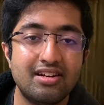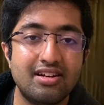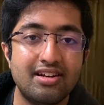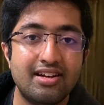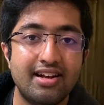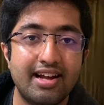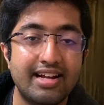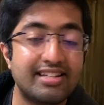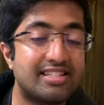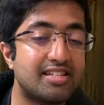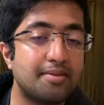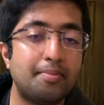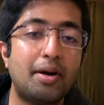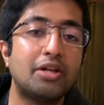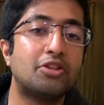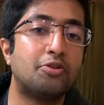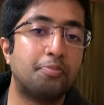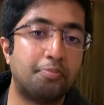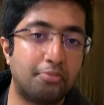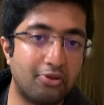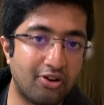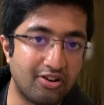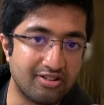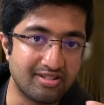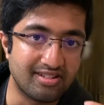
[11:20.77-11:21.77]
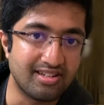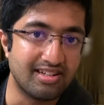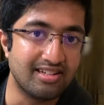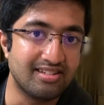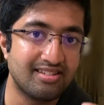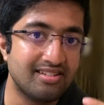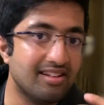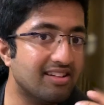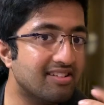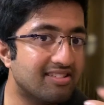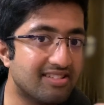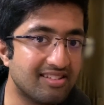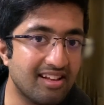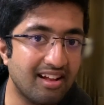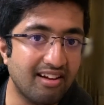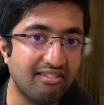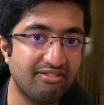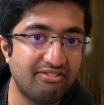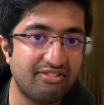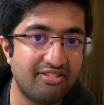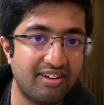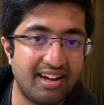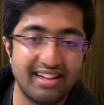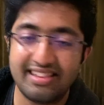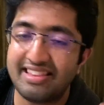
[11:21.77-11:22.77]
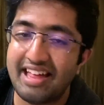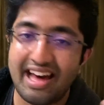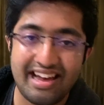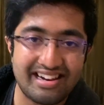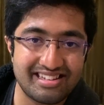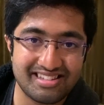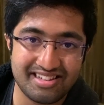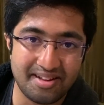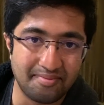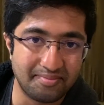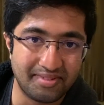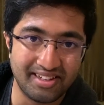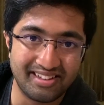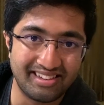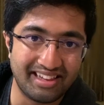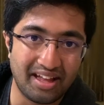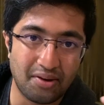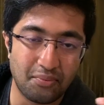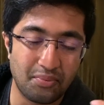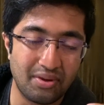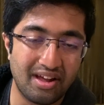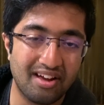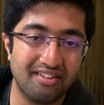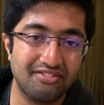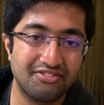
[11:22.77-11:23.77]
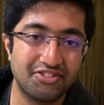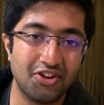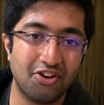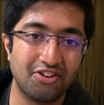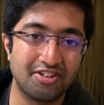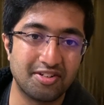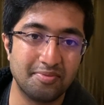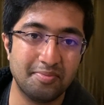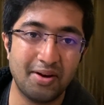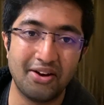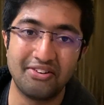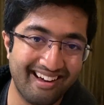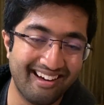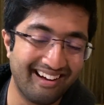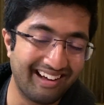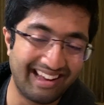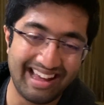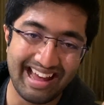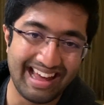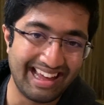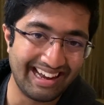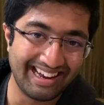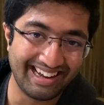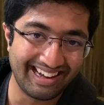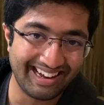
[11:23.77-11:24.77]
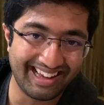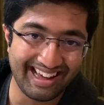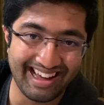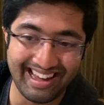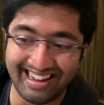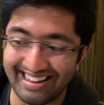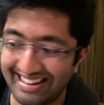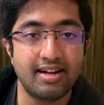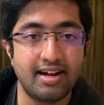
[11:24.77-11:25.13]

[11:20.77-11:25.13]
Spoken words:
It's about the process itself, and that is something that we have talked about again and again.